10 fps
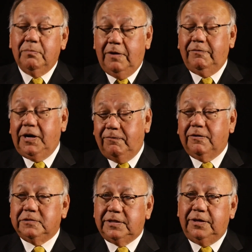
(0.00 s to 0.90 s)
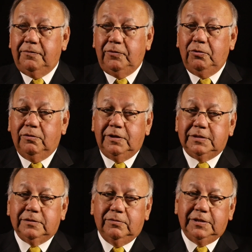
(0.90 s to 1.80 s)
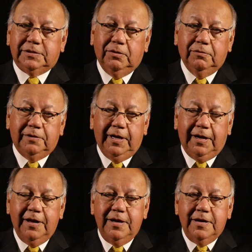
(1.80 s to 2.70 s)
My very first interview on this whole thing.